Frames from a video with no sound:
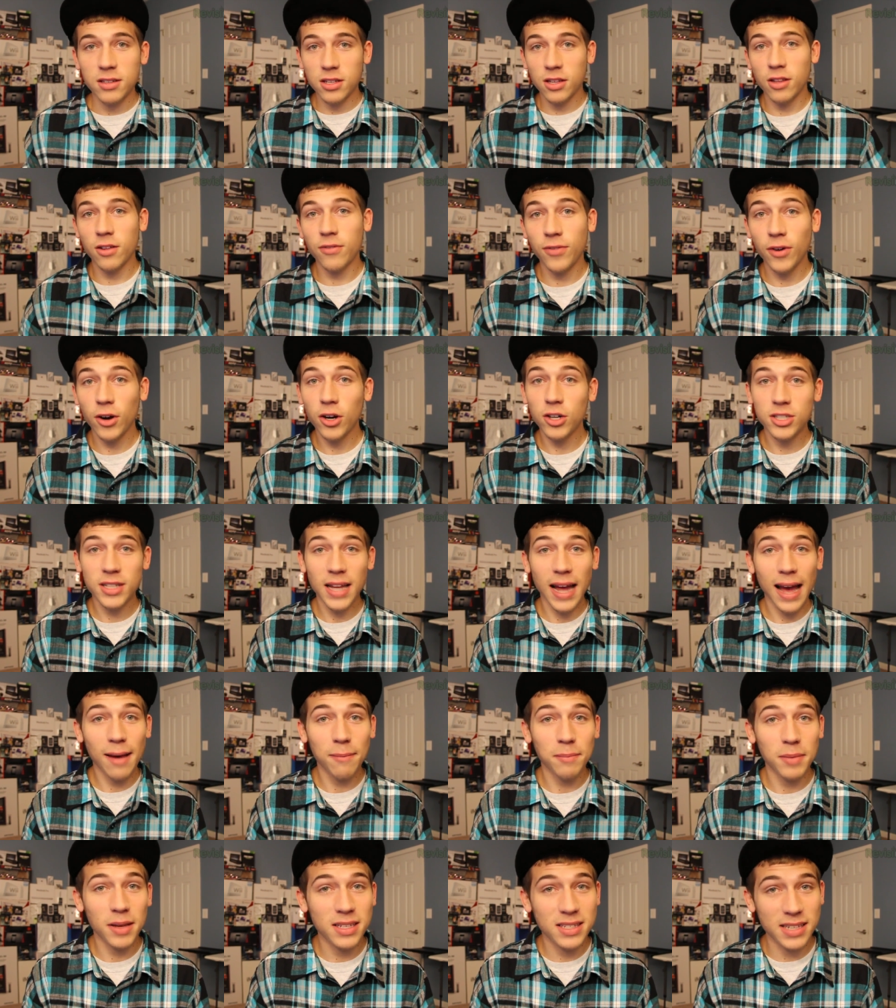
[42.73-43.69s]
So the first
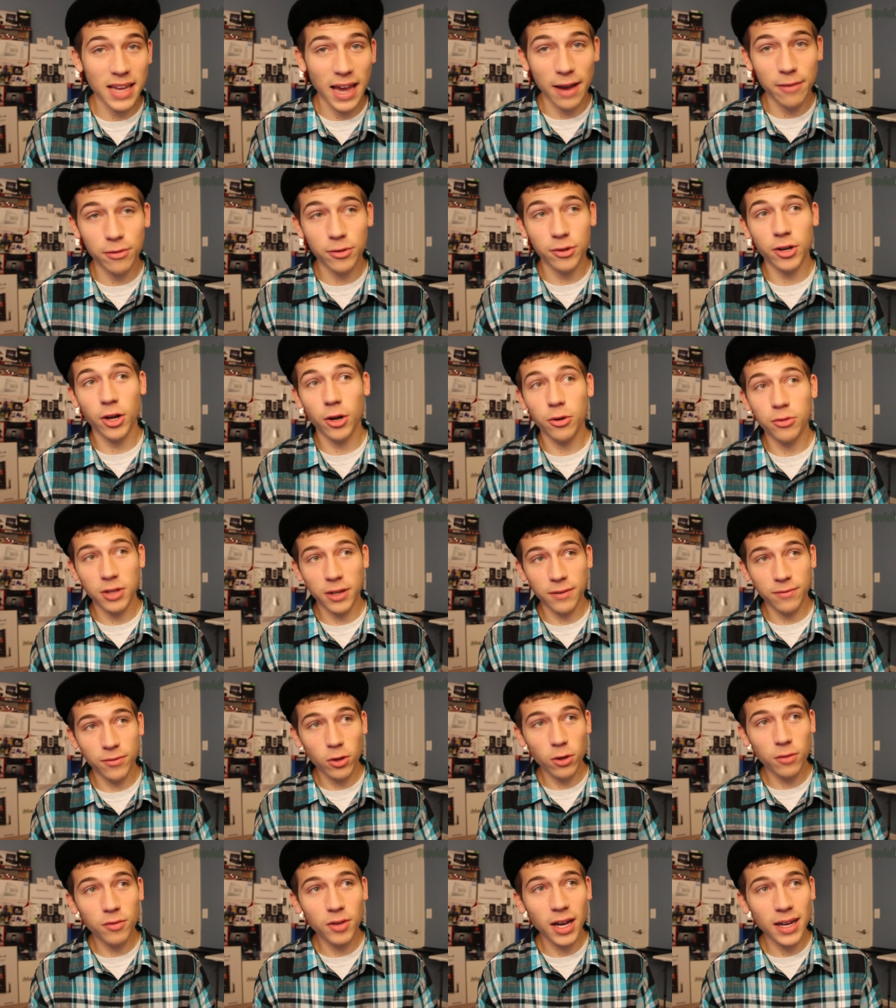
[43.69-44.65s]
app is Evernote.
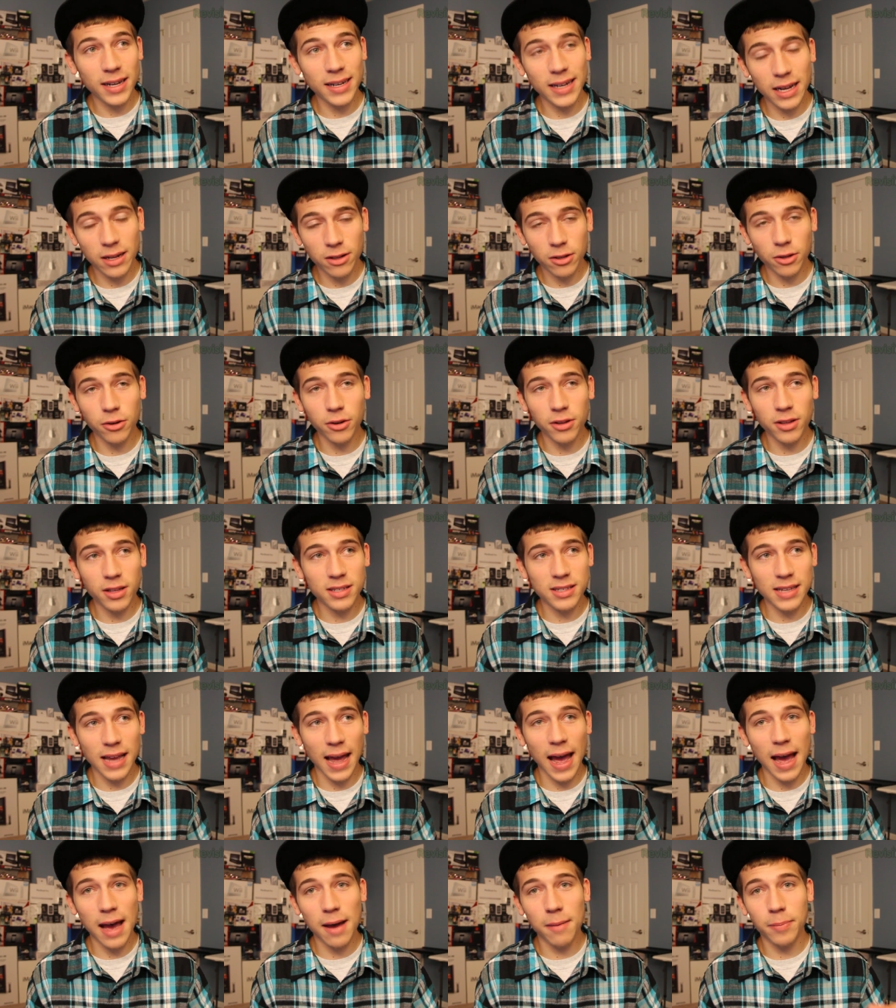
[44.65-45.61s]
If you have not downloaded
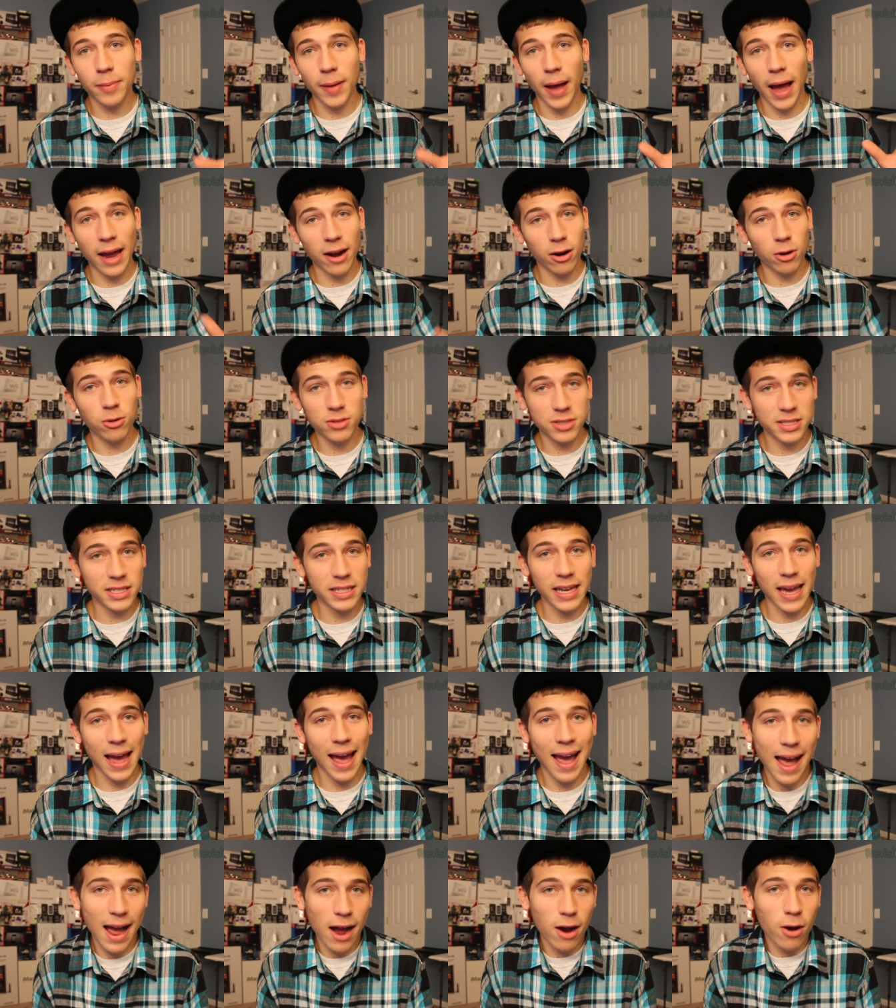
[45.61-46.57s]
this app, I don't see
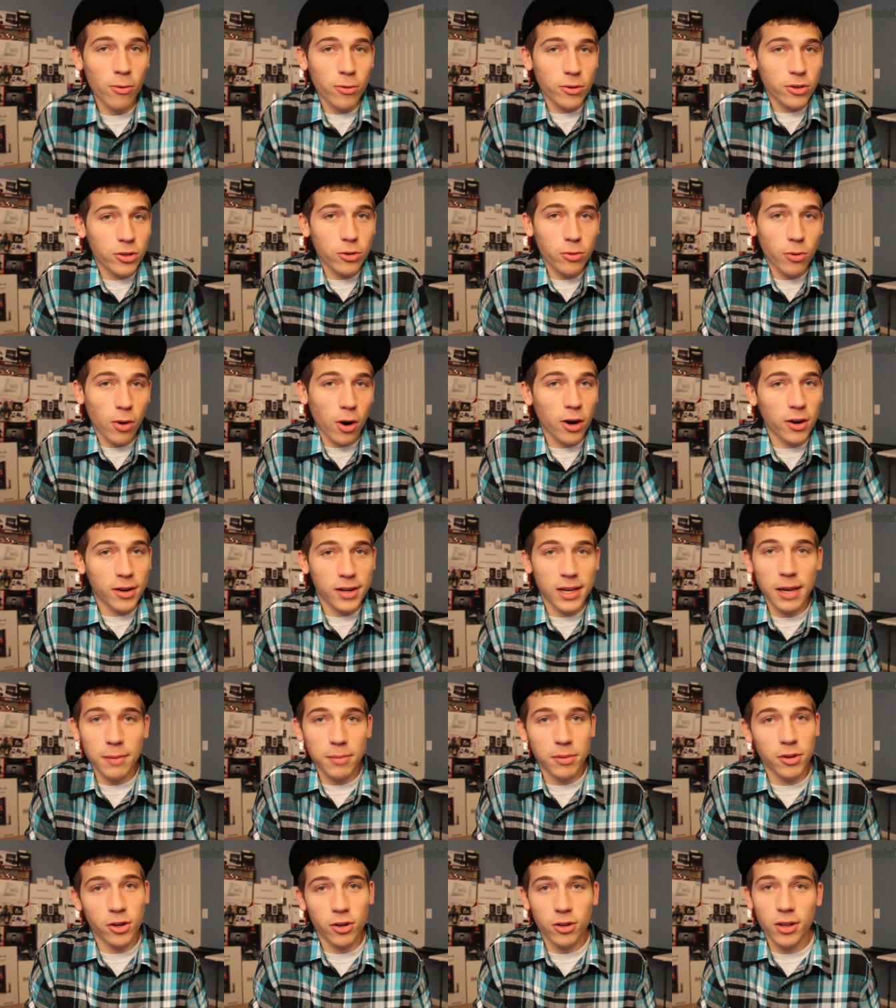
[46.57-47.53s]
how you are
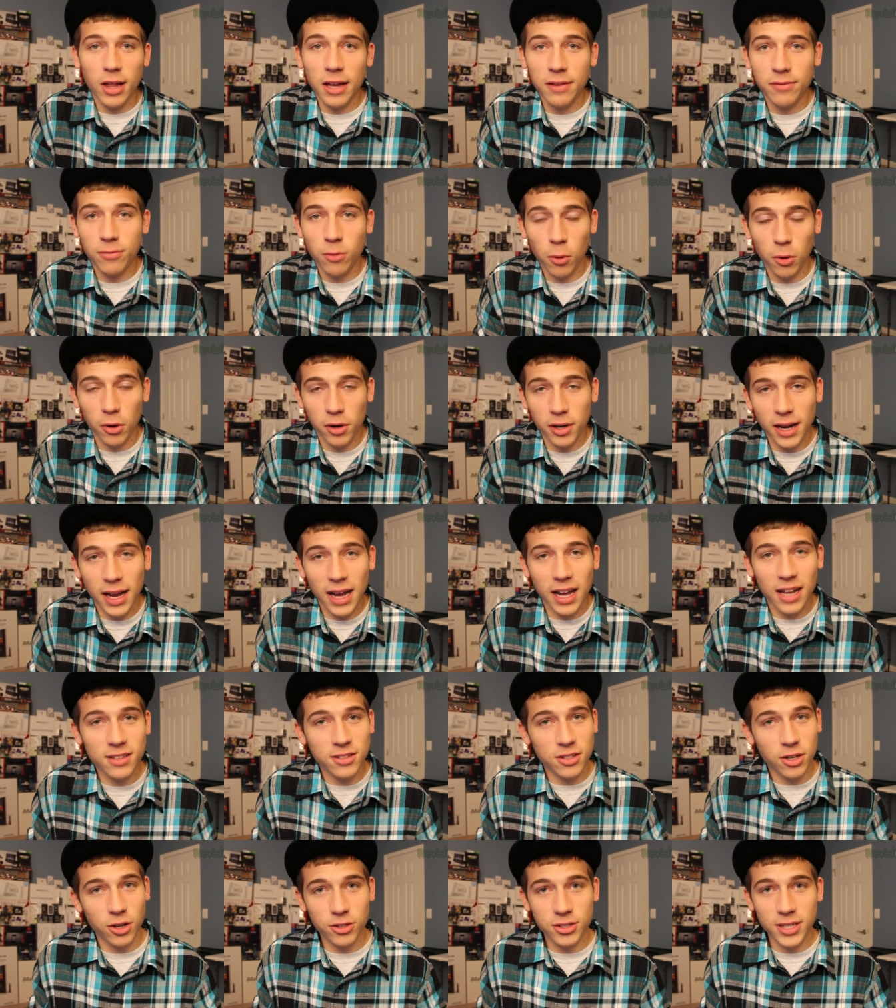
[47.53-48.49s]
keeping your life
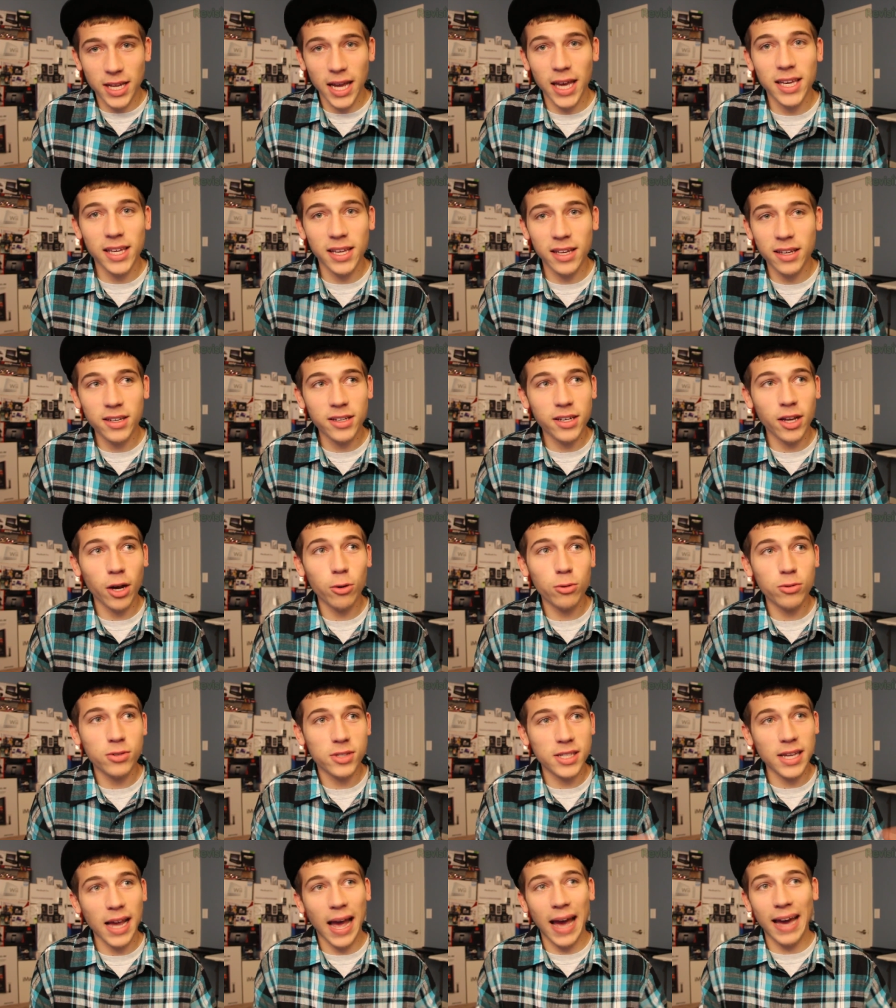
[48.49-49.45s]
organized or taking notes